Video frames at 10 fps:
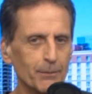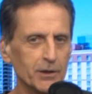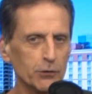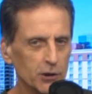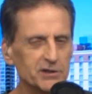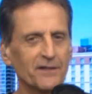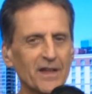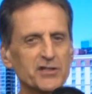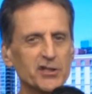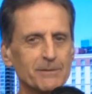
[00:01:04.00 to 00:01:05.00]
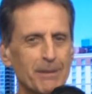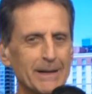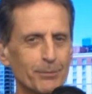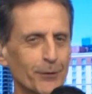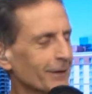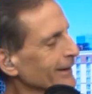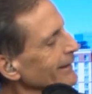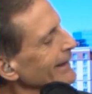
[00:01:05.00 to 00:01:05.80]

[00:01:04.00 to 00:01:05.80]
someone who looks at that sheet of paper